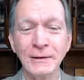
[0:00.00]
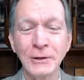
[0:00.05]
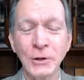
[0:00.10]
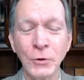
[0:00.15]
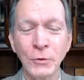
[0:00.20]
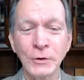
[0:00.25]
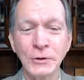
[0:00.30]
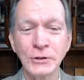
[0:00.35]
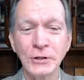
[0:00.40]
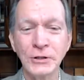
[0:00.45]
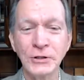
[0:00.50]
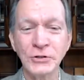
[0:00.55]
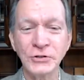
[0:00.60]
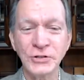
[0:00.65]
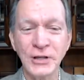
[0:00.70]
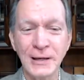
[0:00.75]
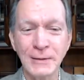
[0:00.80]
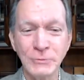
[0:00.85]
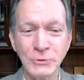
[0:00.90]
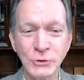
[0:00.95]
going to the
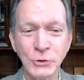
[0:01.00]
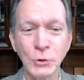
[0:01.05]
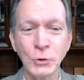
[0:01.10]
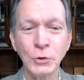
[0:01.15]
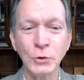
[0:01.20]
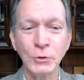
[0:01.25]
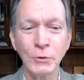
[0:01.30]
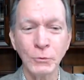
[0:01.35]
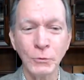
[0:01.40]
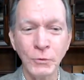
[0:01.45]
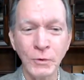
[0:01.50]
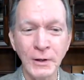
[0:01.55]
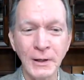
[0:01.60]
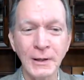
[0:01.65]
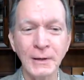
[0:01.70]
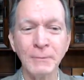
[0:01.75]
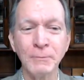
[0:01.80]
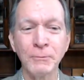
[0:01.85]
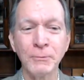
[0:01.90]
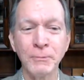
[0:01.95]
same school,
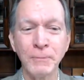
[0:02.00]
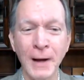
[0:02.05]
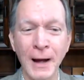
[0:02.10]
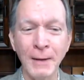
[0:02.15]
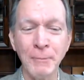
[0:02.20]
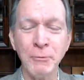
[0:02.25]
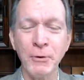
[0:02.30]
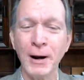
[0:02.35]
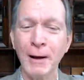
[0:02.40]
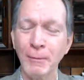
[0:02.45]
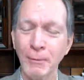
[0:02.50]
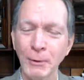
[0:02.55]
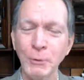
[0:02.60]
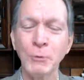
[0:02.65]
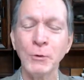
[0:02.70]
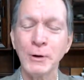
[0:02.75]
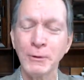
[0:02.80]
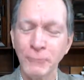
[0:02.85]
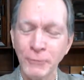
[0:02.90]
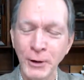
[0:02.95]
I probably
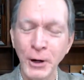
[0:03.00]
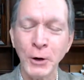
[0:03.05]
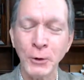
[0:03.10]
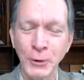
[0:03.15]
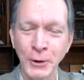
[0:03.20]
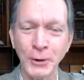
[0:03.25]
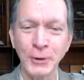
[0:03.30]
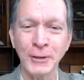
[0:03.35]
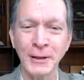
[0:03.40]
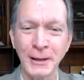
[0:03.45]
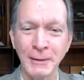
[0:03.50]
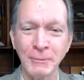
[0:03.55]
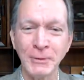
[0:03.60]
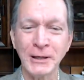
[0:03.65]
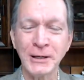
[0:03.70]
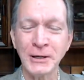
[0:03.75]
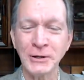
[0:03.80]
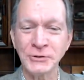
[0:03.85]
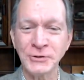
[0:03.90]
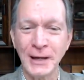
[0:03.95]
would have known her then,
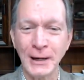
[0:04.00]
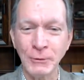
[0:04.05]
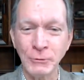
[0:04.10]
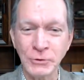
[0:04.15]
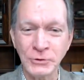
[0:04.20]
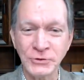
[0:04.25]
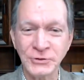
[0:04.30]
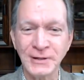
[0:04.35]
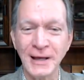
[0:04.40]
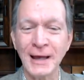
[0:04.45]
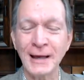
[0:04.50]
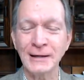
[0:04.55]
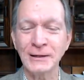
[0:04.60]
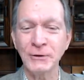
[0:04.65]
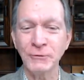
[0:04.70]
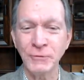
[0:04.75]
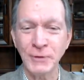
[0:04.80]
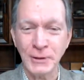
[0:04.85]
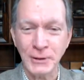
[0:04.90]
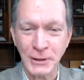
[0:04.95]
because I was
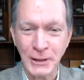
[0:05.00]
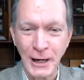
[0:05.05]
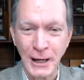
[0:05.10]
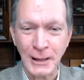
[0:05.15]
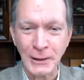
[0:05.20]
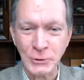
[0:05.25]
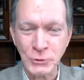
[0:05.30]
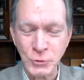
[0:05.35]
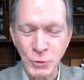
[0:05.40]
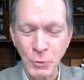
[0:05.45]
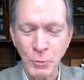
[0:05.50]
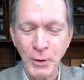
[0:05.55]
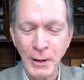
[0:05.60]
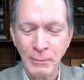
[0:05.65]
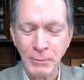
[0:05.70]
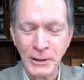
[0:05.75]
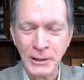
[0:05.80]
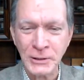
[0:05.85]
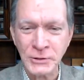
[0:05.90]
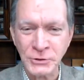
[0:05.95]
active in the college
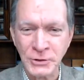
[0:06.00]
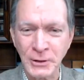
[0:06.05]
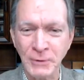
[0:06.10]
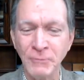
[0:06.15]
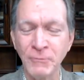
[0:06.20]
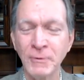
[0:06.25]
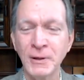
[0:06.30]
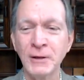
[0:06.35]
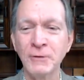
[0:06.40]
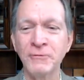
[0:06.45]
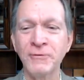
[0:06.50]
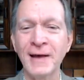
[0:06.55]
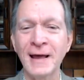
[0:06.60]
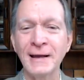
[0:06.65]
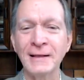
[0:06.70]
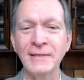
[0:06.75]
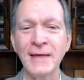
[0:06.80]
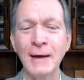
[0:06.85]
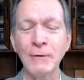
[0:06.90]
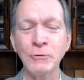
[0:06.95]
Republicans. And in
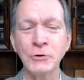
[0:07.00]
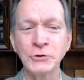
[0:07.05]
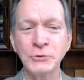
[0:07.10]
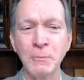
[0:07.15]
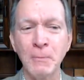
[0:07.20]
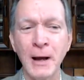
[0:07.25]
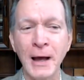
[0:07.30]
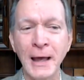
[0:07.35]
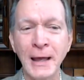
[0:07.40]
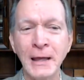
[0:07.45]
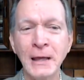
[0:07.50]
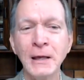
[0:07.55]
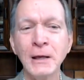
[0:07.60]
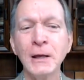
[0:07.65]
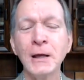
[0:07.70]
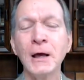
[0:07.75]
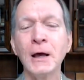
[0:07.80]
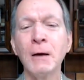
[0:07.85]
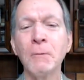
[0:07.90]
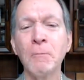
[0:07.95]
fact, that was my
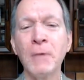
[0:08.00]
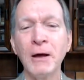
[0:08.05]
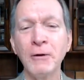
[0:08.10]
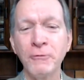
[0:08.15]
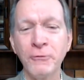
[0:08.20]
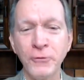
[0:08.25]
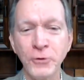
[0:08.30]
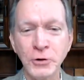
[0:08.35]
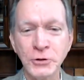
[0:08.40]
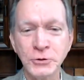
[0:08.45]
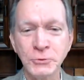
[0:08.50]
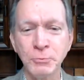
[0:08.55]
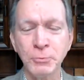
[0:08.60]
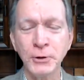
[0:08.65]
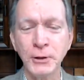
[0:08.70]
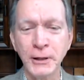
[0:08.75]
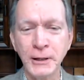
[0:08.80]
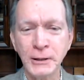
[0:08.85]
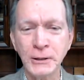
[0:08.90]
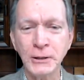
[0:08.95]
first
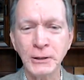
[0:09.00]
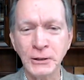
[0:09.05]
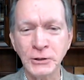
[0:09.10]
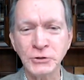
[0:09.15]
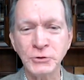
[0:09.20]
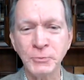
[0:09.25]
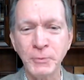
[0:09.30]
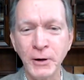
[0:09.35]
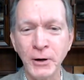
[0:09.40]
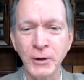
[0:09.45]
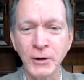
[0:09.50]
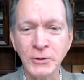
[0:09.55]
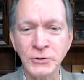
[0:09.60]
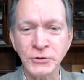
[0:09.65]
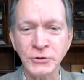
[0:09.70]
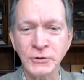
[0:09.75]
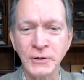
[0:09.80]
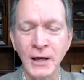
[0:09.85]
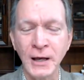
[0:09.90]
political experience